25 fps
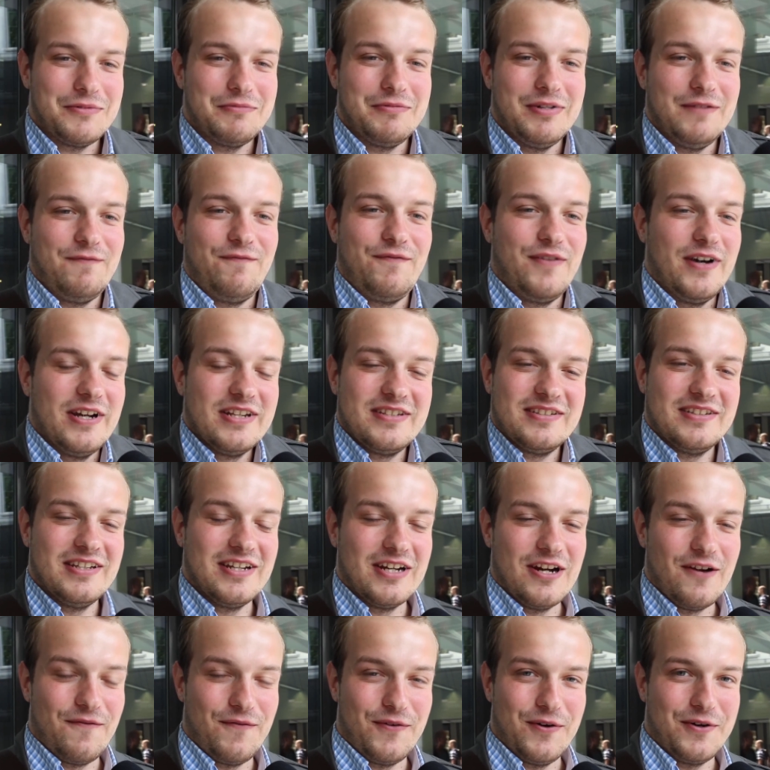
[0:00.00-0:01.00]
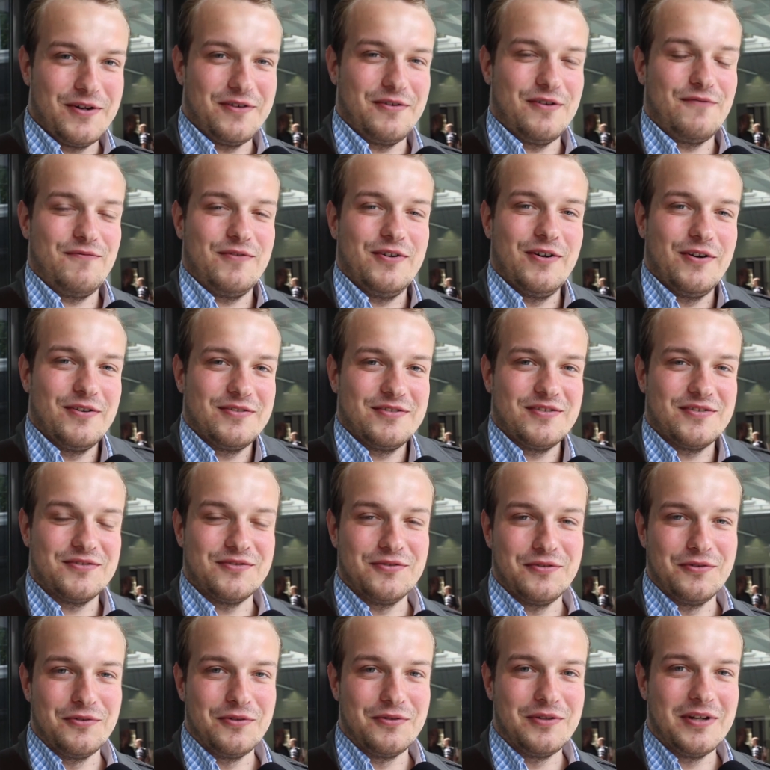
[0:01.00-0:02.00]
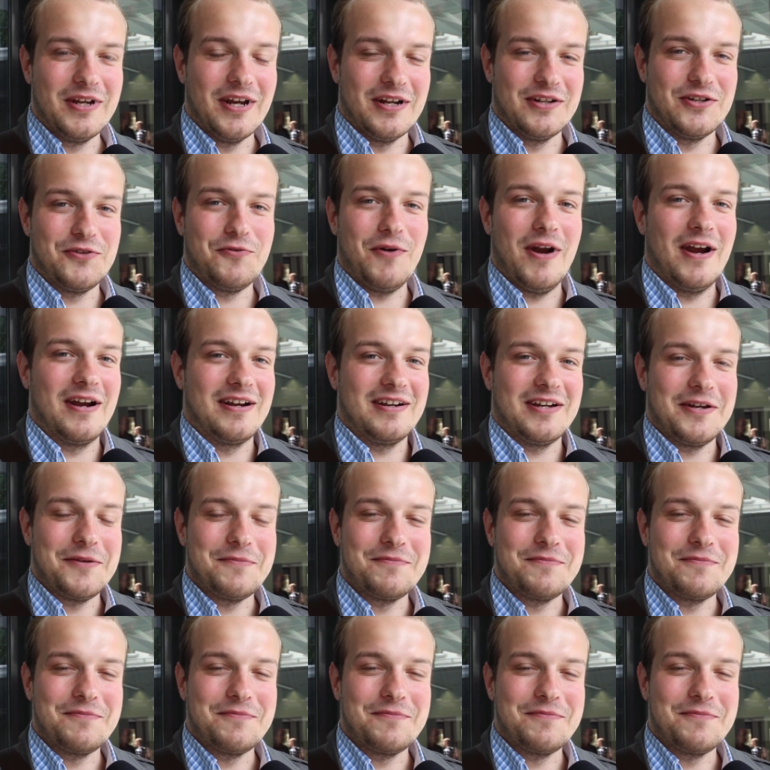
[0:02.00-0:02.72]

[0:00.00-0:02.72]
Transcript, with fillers: The first thing, of, of course, is to get drunk.